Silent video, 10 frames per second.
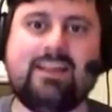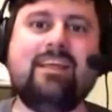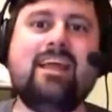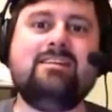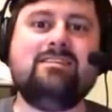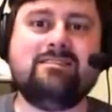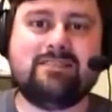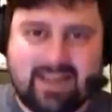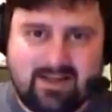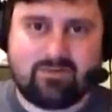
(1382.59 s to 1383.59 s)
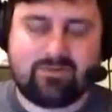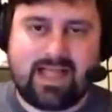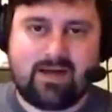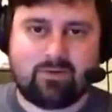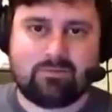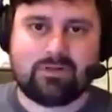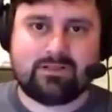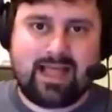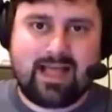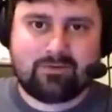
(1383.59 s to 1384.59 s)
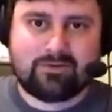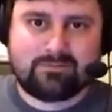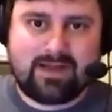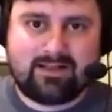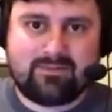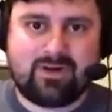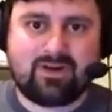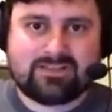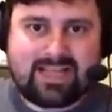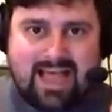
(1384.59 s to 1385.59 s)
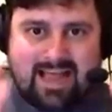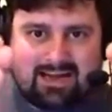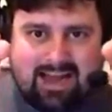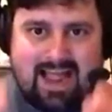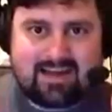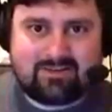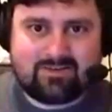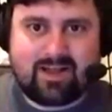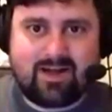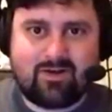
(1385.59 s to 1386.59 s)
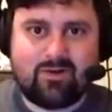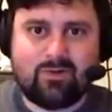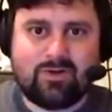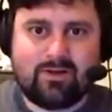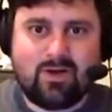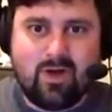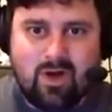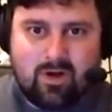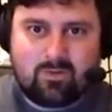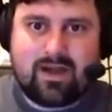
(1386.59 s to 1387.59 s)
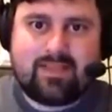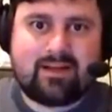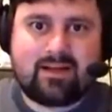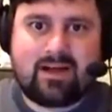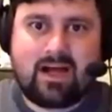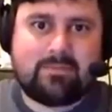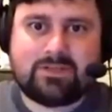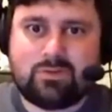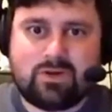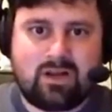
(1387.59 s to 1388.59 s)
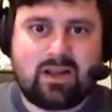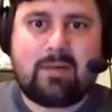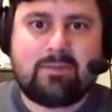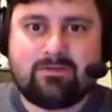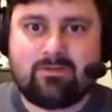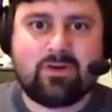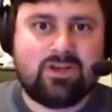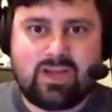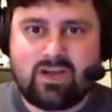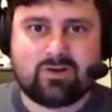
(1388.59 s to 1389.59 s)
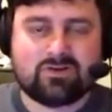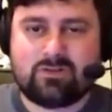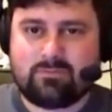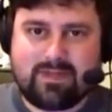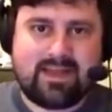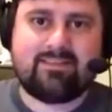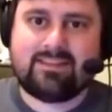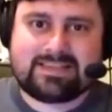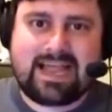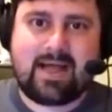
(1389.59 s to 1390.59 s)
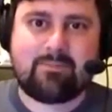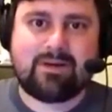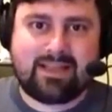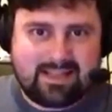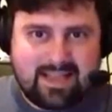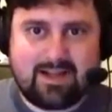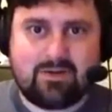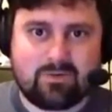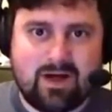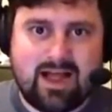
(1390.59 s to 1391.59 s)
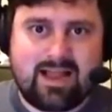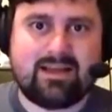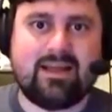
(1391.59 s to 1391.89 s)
They nailed that one, but that was mainly because they had an actor there who had read the comics, who had lobbied for years to make this happen and get it right.